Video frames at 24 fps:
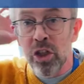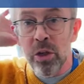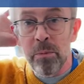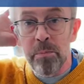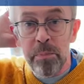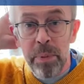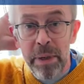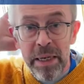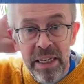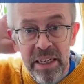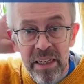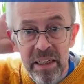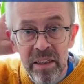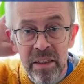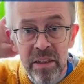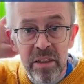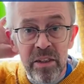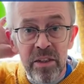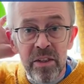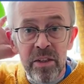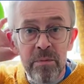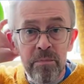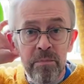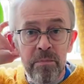to
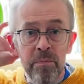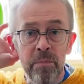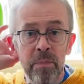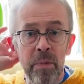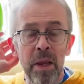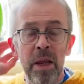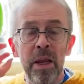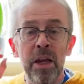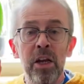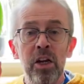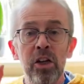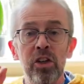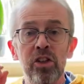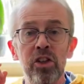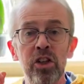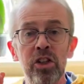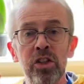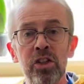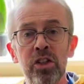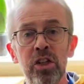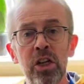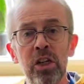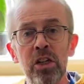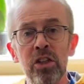beads.
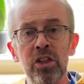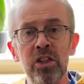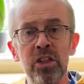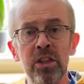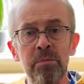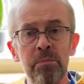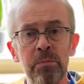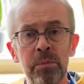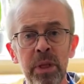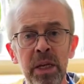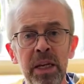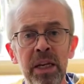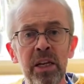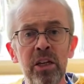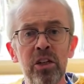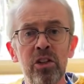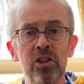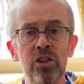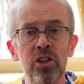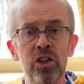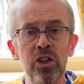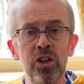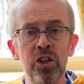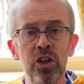Just something
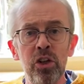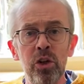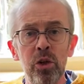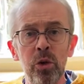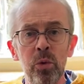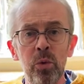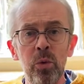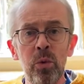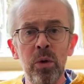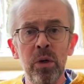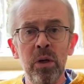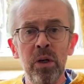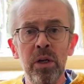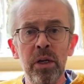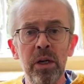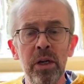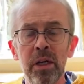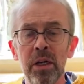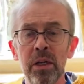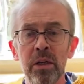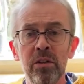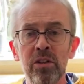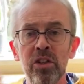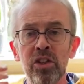to do
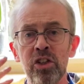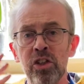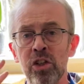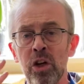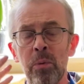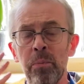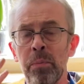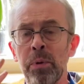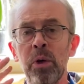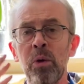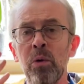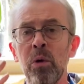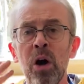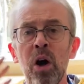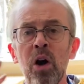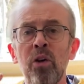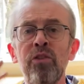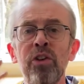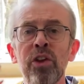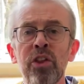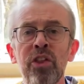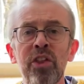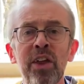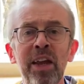to stop you
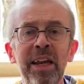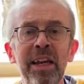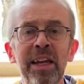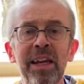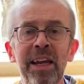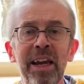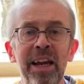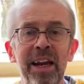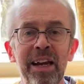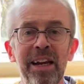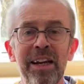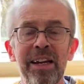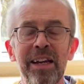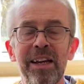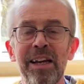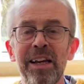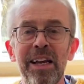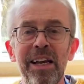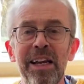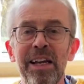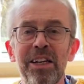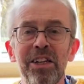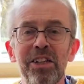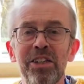overthinking.
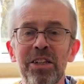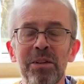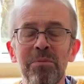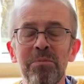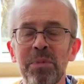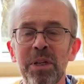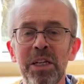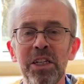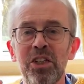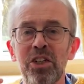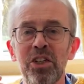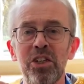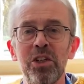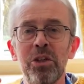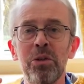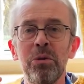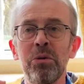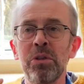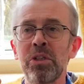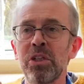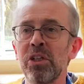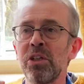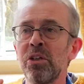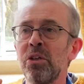Something to
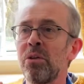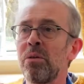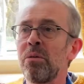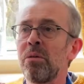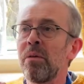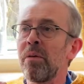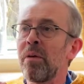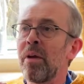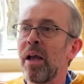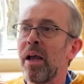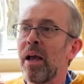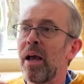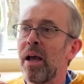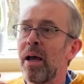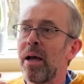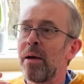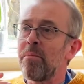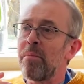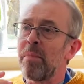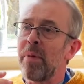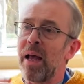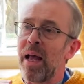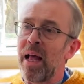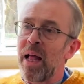do to
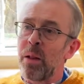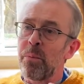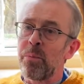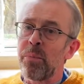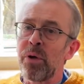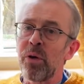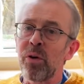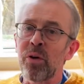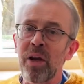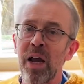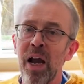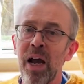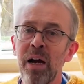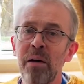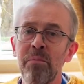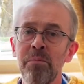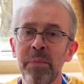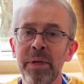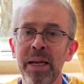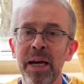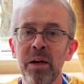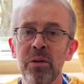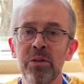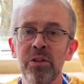help you
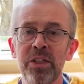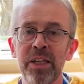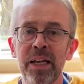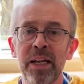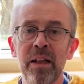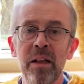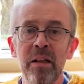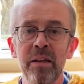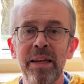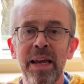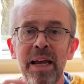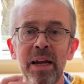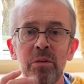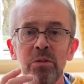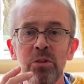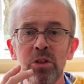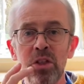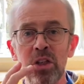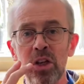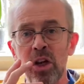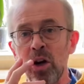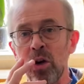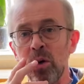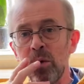calm down, settle down,
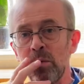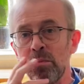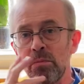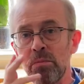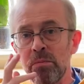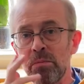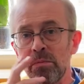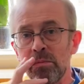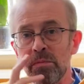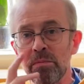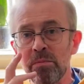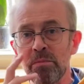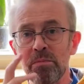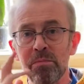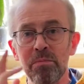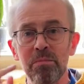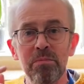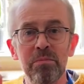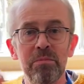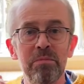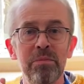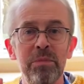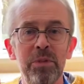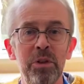so
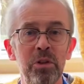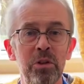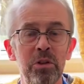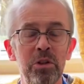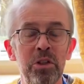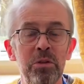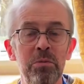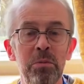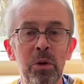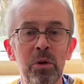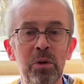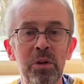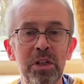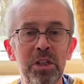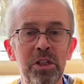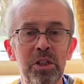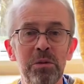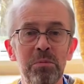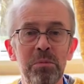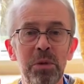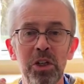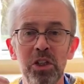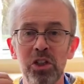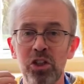you're not smoking
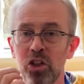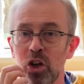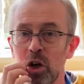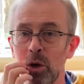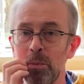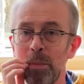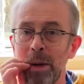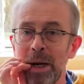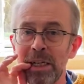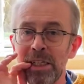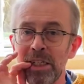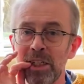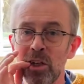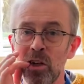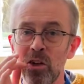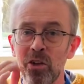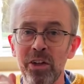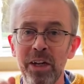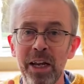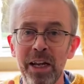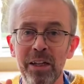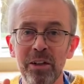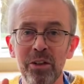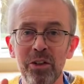too much or biting your
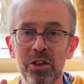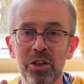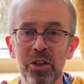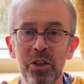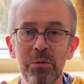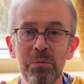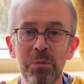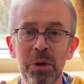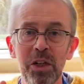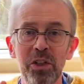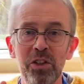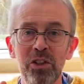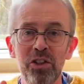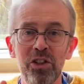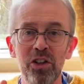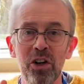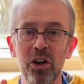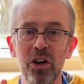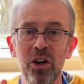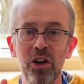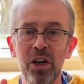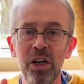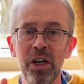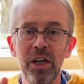nails too much,
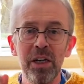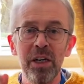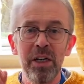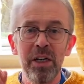or